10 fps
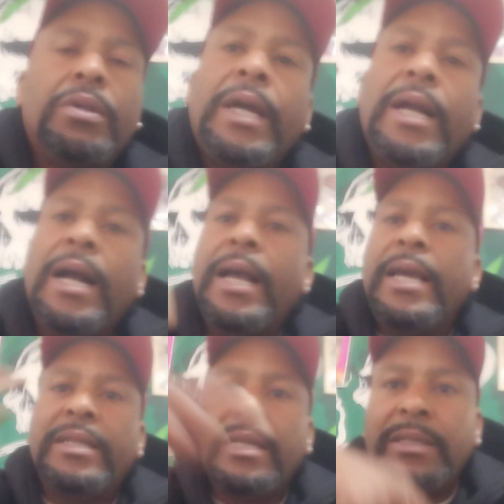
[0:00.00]
like I
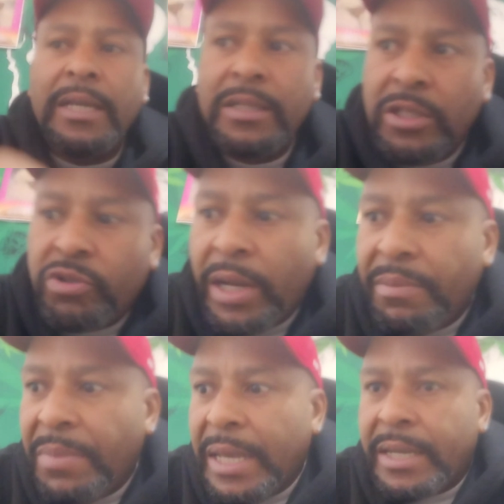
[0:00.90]
hate that they just try
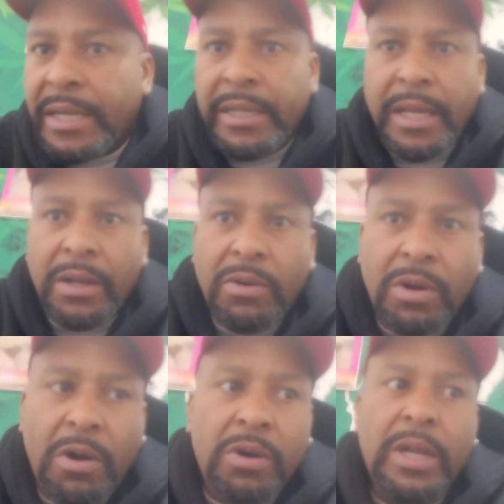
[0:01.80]
to make Canelo
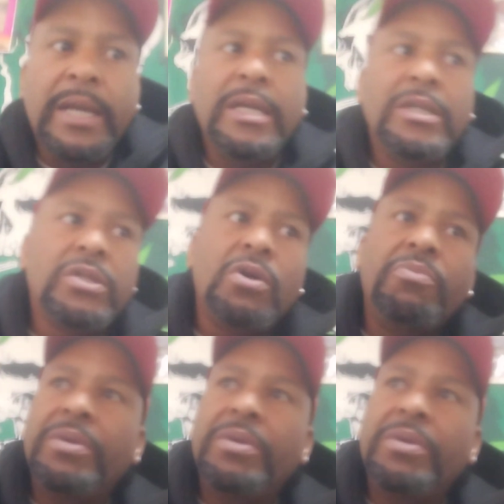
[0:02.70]
the all like. It's so